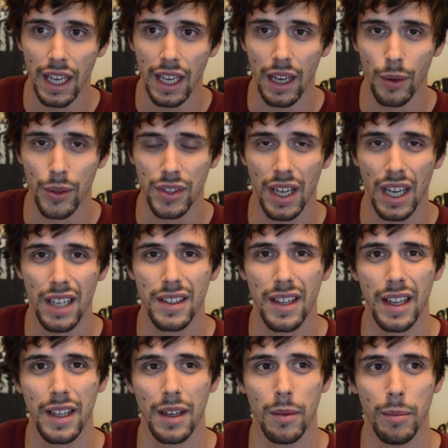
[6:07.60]
I was kind of
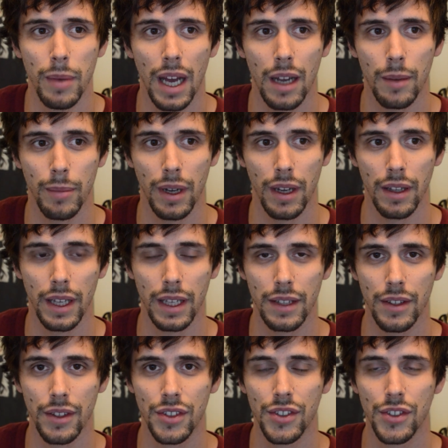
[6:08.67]
taken aback by it.
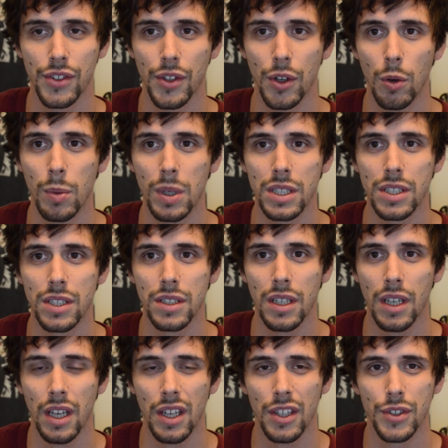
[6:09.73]
Like there's so much
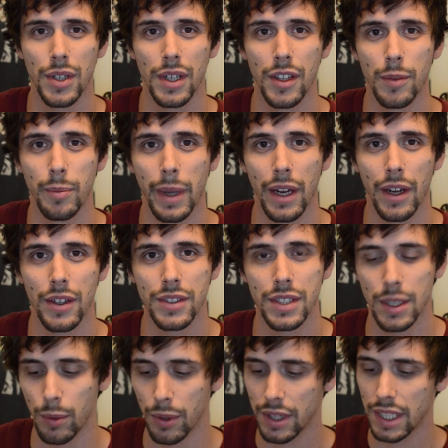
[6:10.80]

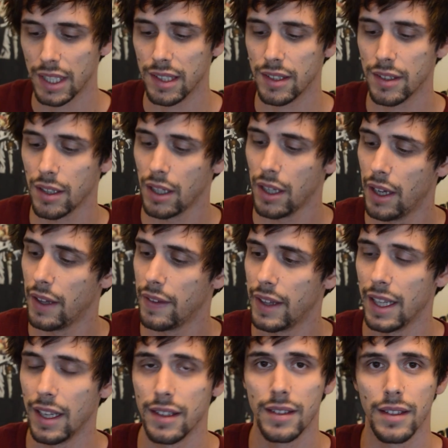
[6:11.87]
transparency with these
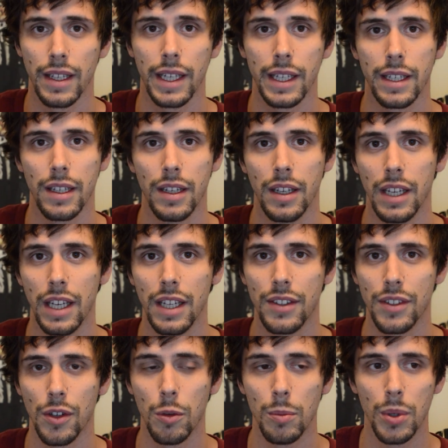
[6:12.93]
that it's like
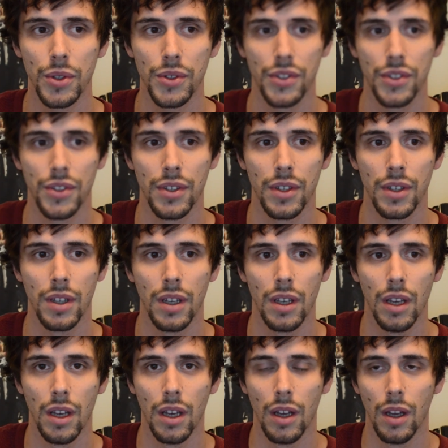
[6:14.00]
it's almost
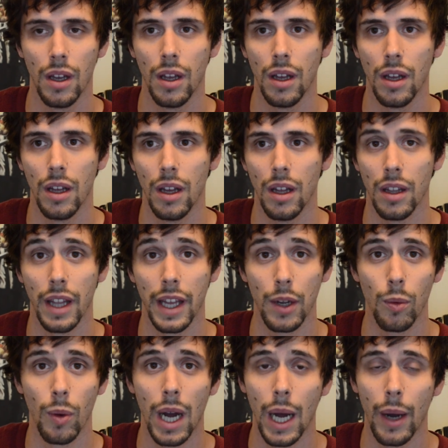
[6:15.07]
like,
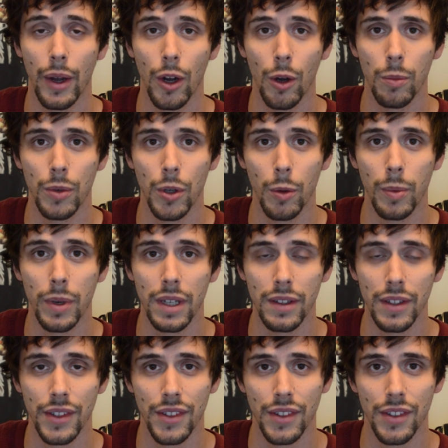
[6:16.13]
wow, I hope nobody
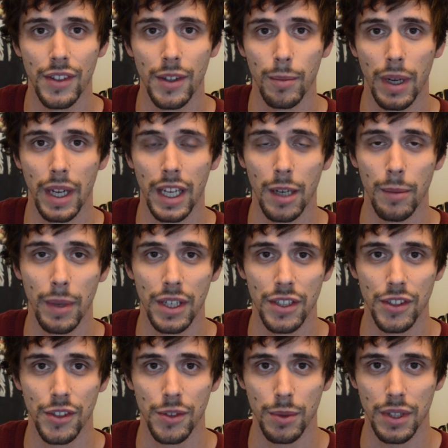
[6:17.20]
listens to my
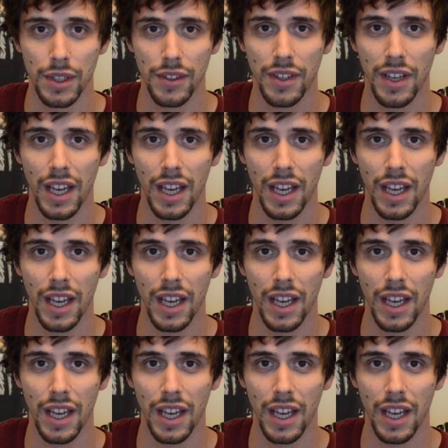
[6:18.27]
animations with these